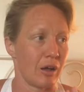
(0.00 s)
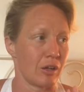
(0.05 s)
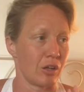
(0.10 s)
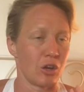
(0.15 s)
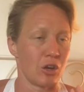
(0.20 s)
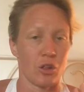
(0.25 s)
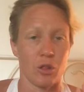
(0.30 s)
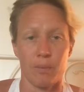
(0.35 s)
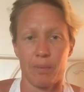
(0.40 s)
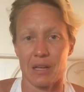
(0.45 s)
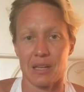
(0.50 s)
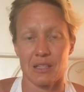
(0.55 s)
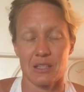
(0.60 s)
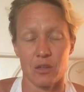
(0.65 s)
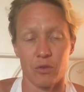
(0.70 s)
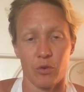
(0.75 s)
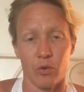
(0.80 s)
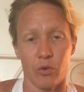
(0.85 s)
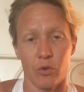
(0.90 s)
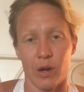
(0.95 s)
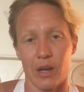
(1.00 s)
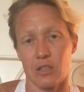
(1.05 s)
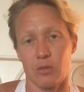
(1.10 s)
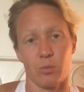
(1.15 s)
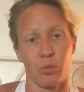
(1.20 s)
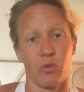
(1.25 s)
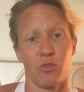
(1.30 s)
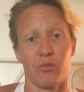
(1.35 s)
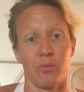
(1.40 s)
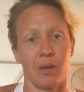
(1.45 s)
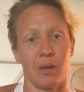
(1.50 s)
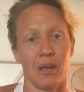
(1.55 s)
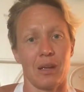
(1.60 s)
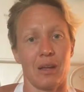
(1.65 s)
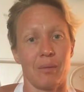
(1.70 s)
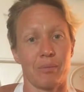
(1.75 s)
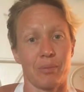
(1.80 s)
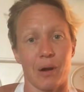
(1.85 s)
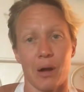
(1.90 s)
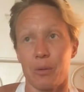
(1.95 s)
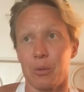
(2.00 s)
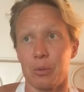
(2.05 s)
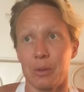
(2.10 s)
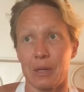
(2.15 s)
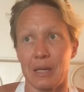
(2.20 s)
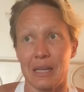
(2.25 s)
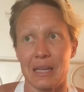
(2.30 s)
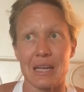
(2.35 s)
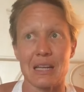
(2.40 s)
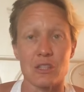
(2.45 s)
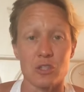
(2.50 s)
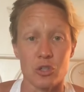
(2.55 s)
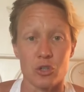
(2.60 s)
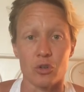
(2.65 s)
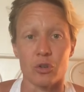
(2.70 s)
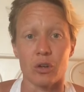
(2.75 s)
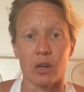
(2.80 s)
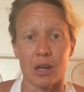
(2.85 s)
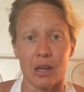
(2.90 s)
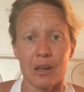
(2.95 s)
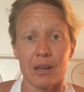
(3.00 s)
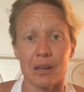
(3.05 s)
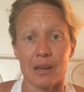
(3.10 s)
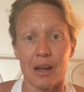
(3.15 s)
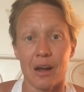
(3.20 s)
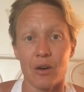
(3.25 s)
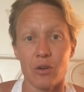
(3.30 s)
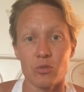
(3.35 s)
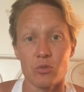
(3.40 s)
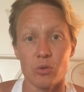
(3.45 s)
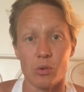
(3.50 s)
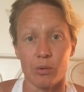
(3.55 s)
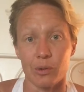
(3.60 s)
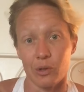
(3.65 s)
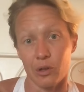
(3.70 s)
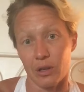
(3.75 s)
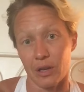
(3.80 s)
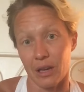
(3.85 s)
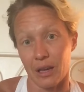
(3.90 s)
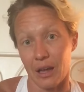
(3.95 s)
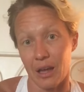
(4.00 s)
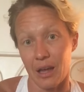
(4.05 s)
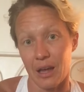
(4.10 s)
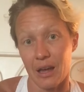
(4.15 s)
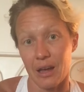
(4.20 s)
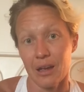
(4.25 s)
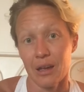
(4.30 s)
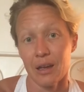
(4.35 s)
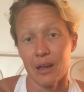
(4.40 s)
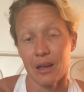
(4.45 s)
you know, the biggest civil rights movement probably in history now is what we're looking at,